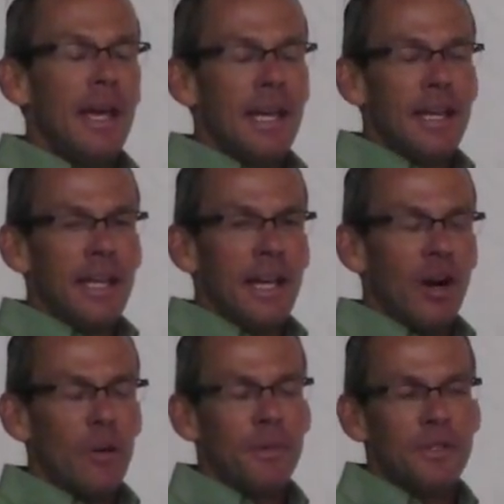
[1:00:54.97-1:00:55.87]
And in, in
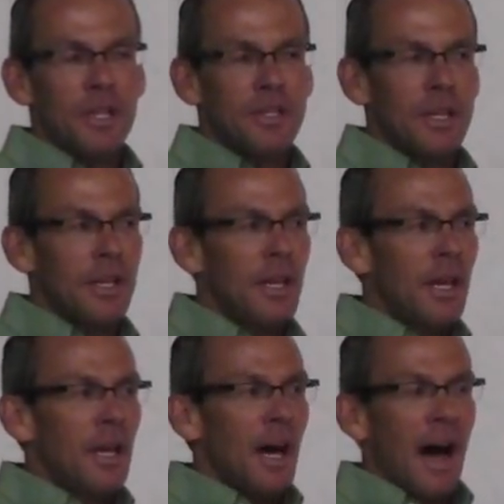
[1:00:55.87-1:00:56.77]
our position,
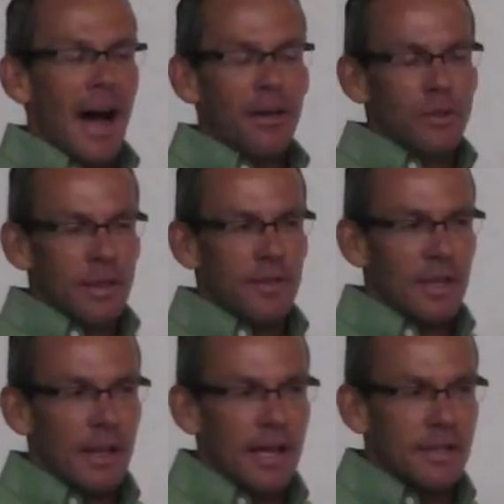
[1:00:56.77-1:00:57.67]
I don't live in
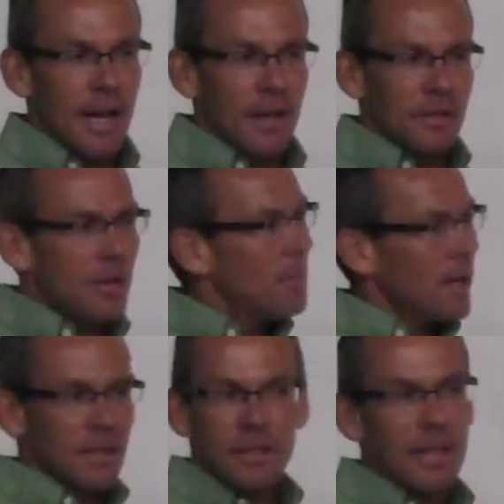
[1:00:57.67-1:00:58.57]
a glass house, so I'm
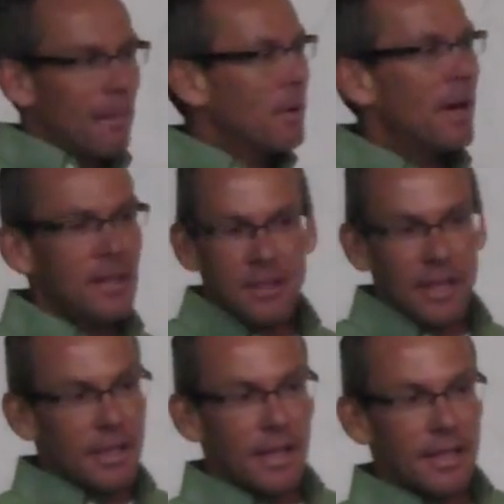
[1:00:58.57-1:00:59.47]
not going to slap your hands and
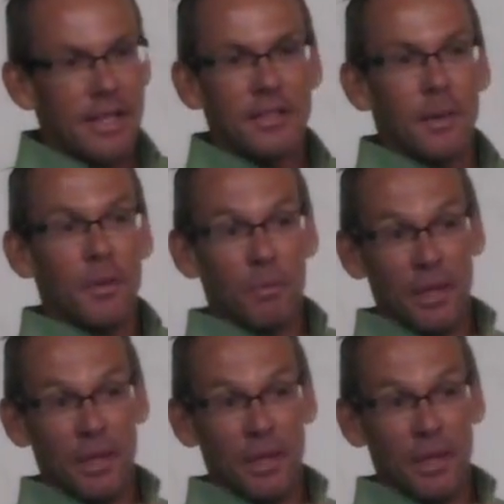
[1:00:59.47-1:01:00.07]
tell you not to eat something.